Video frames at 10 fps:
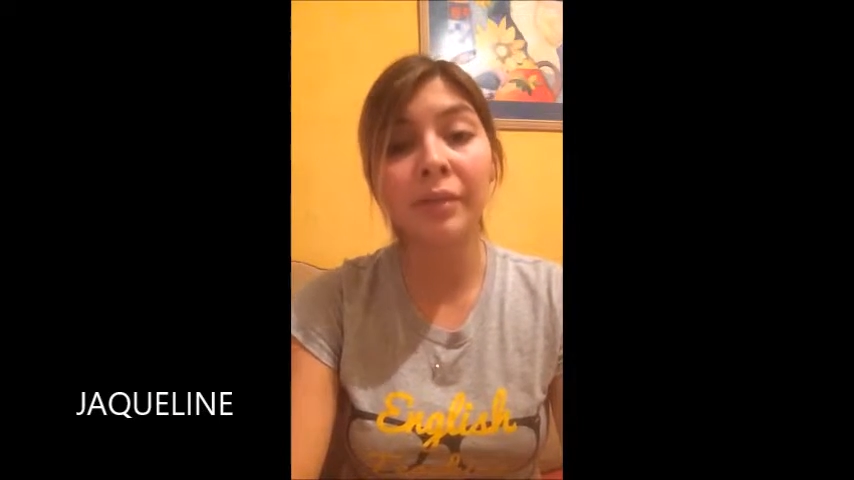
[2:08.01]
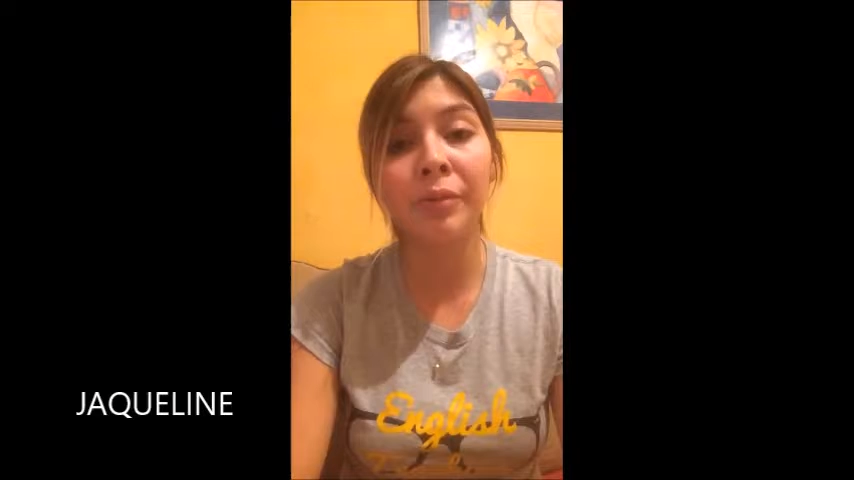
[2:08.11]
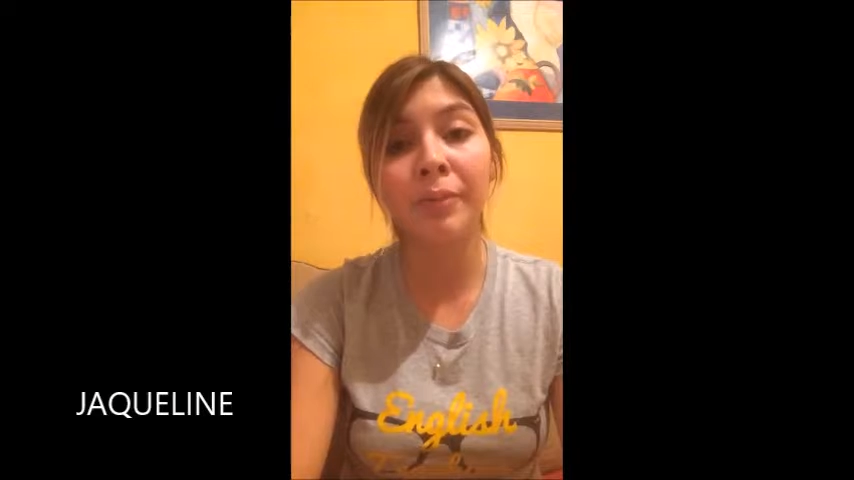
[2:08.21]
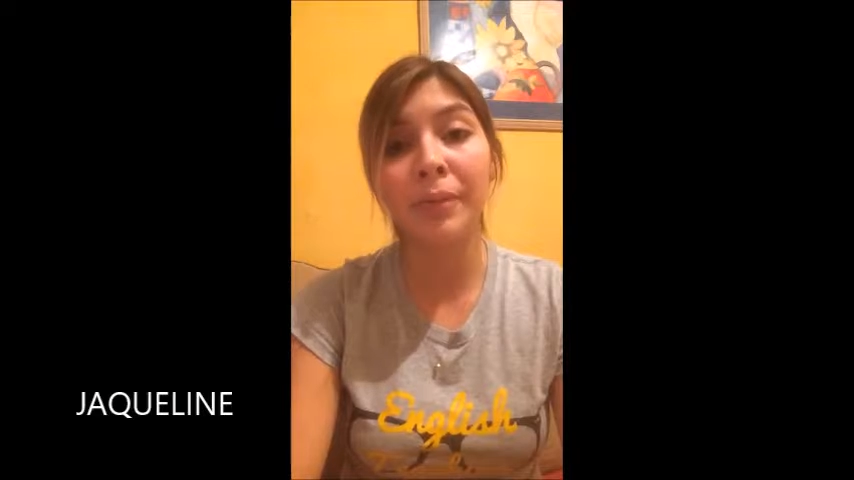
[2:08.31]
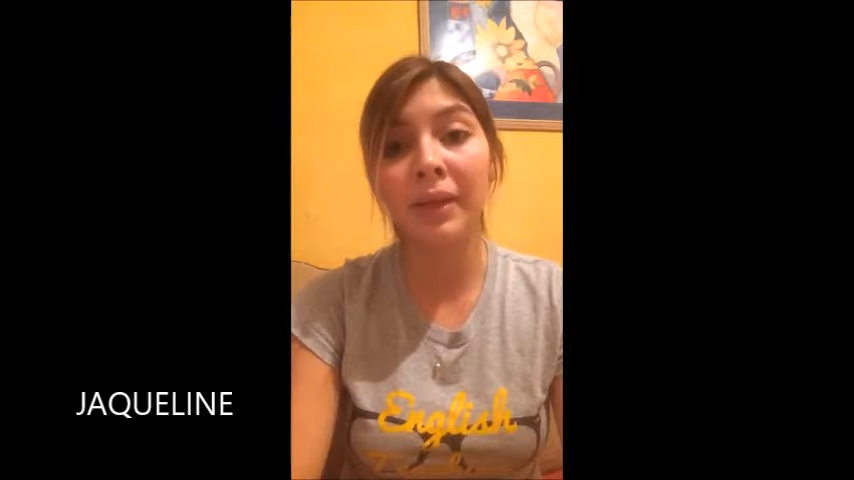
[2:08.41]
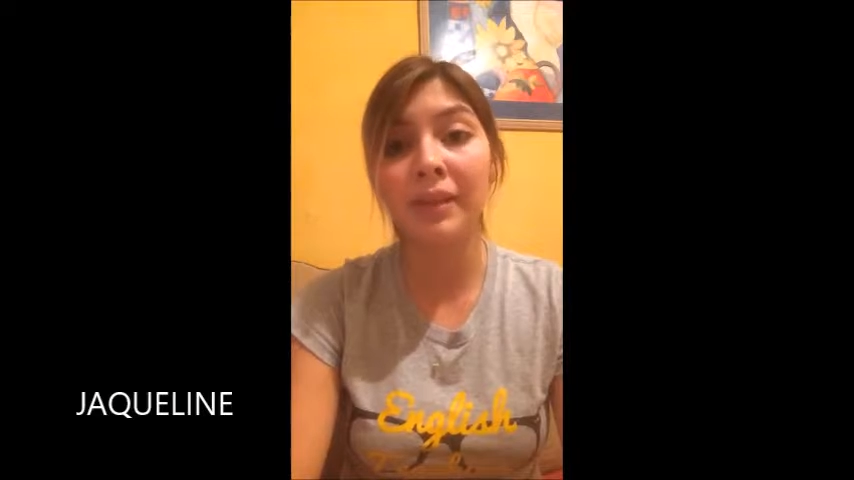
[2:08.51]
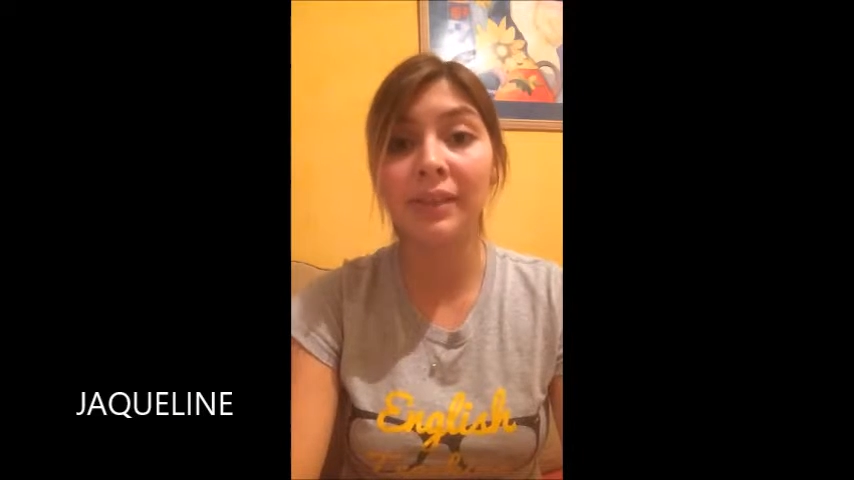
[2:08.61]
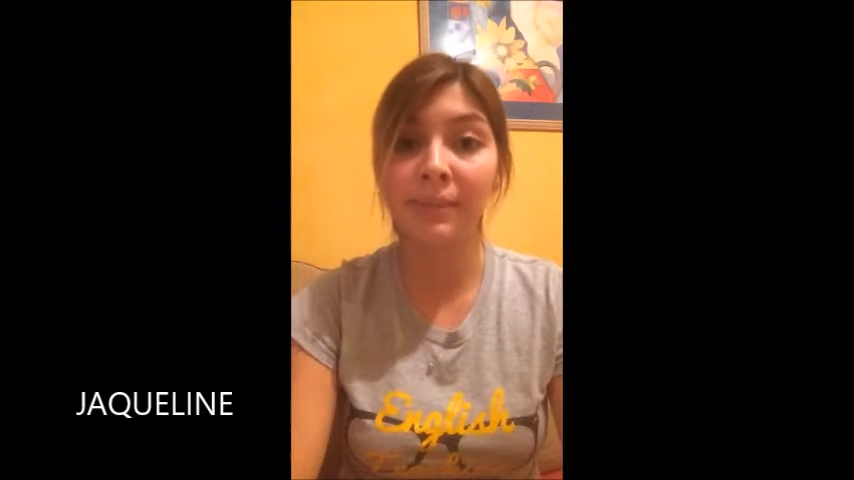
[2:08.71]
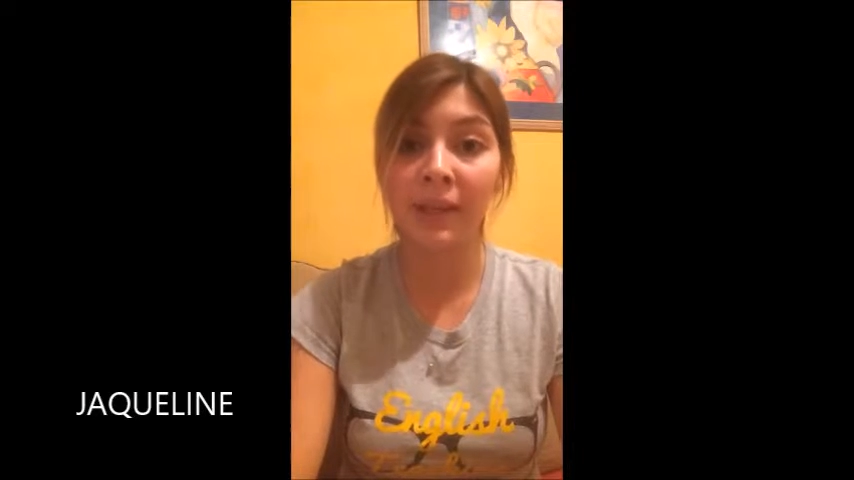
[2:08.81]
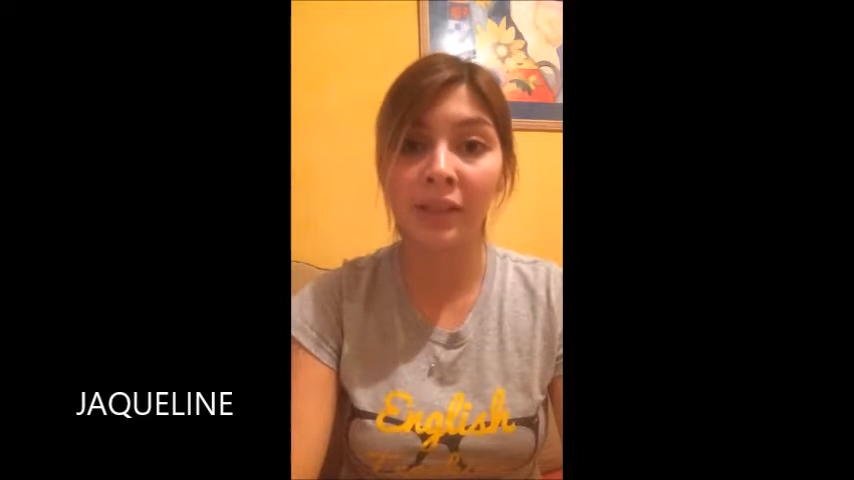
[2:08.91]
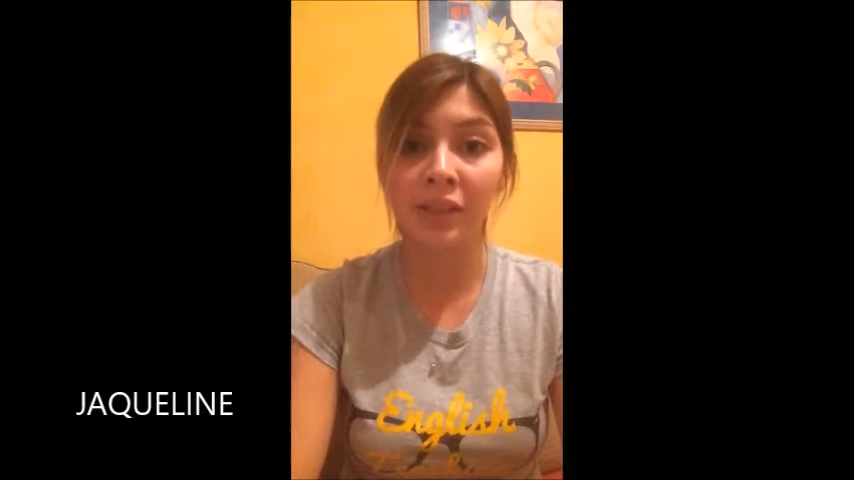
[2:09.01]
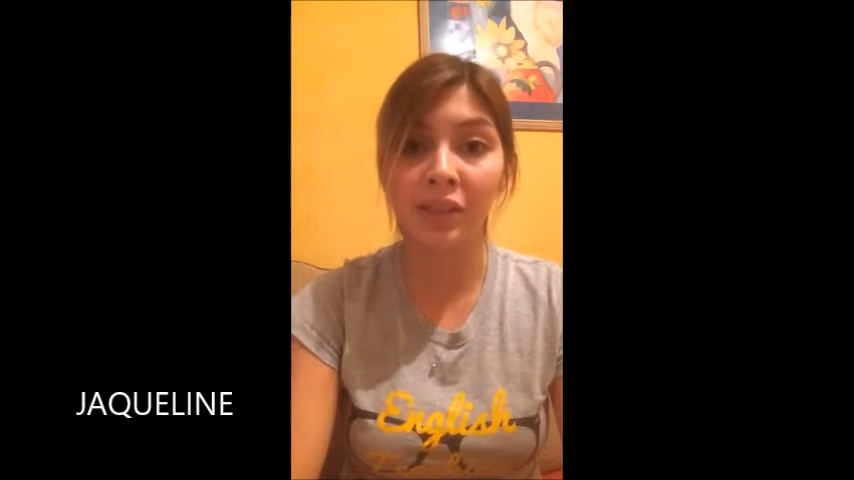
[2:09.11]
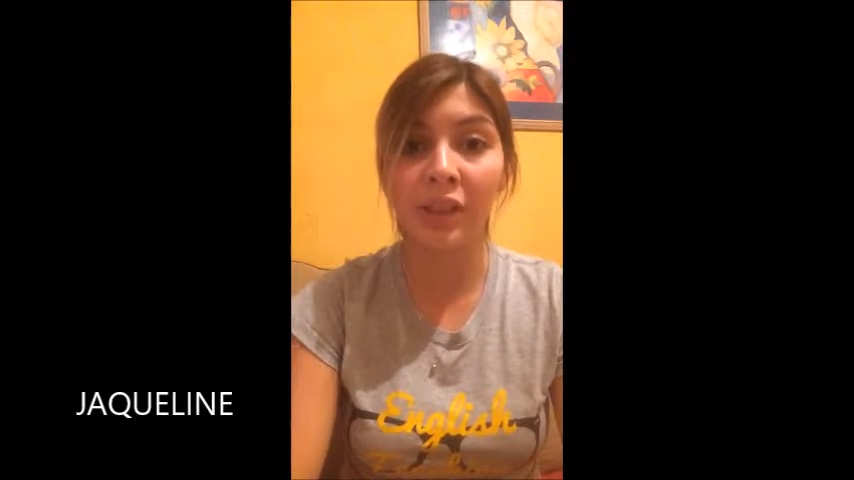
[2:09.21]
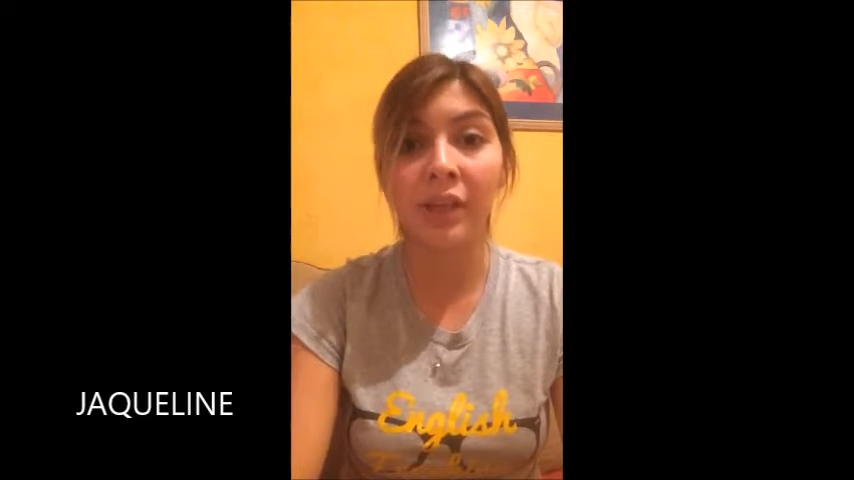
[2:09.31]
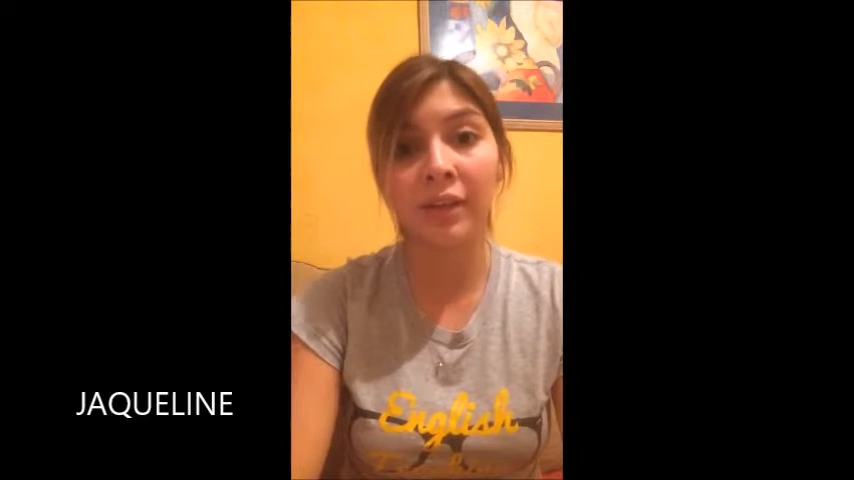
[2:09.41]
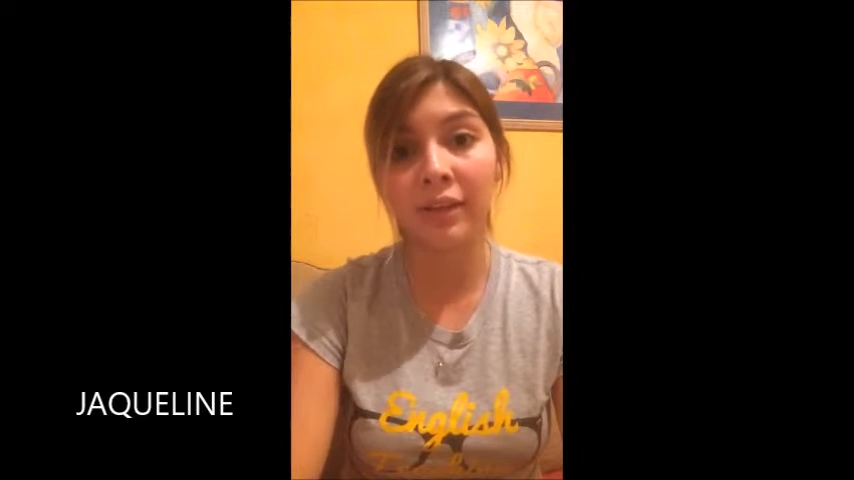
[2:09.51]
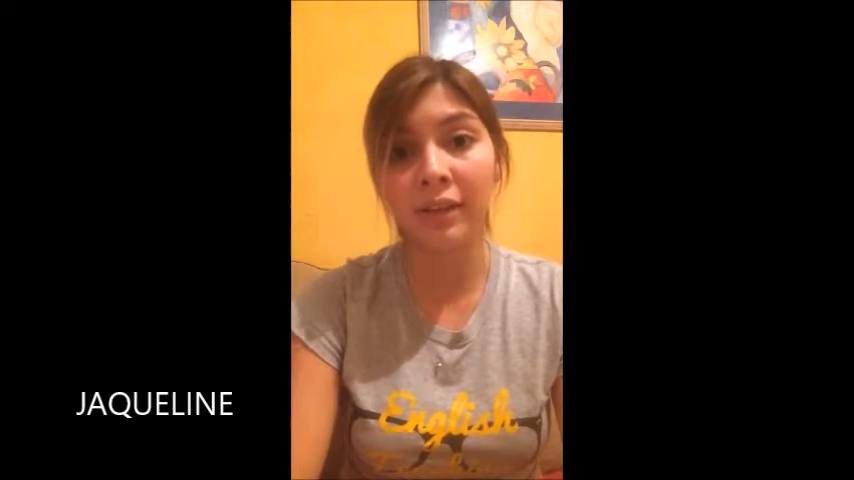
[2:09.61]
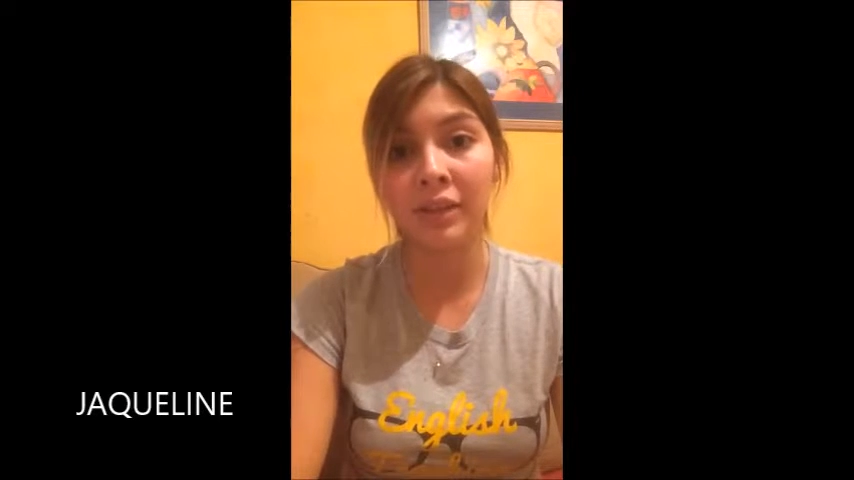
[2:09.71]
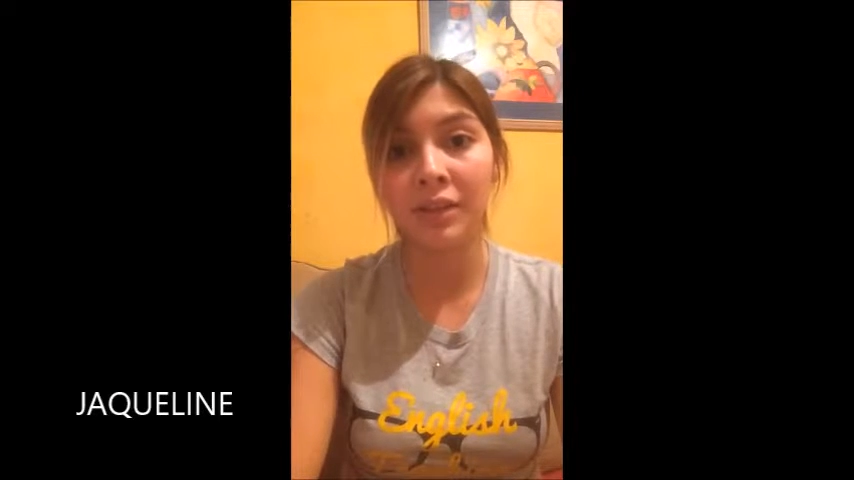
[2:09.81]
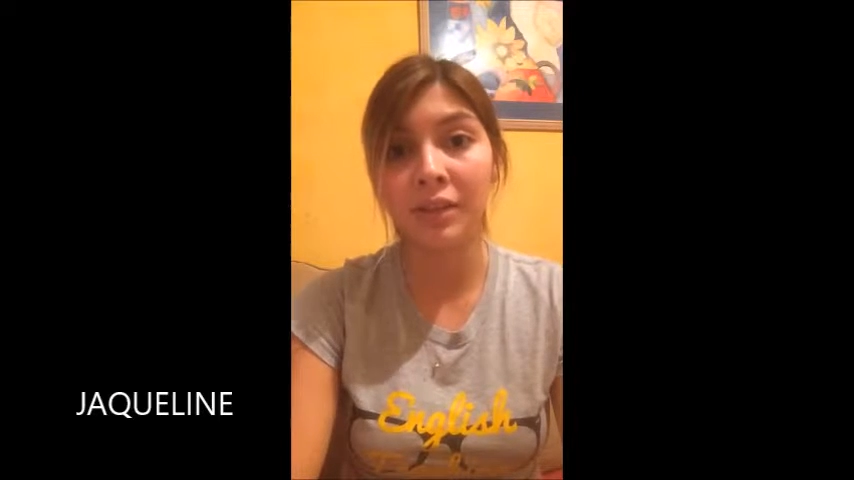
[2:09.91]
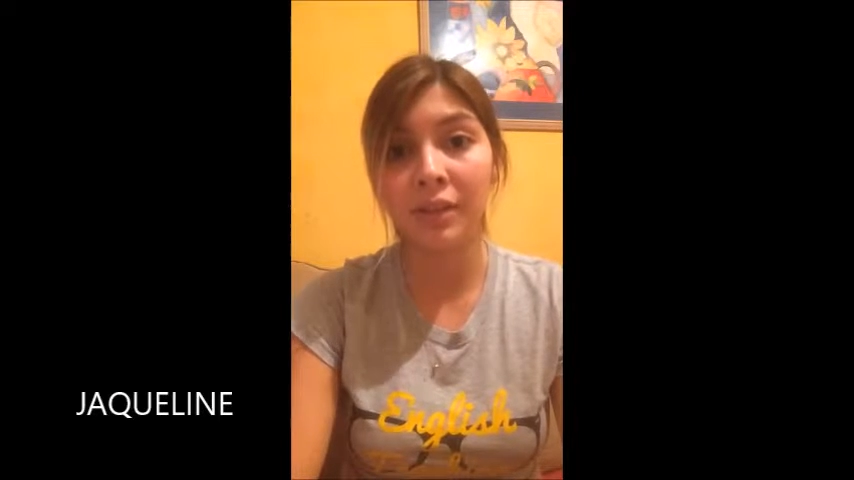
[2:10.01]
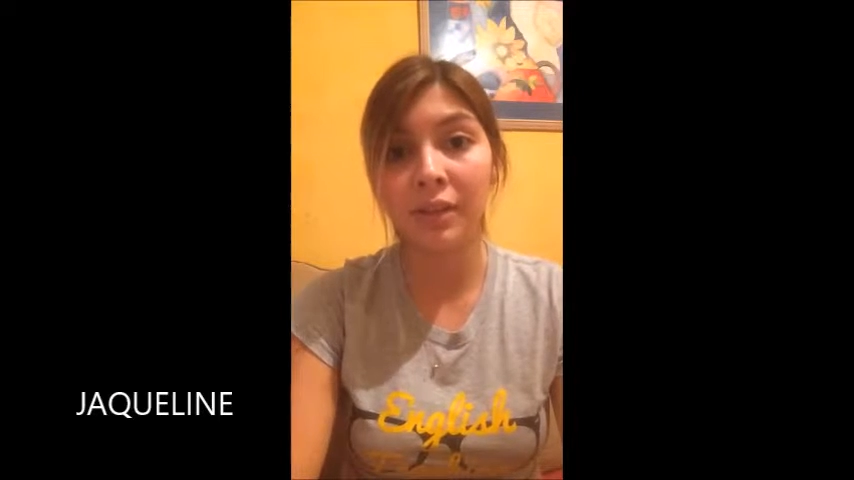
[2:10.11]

it would be Spanish and English.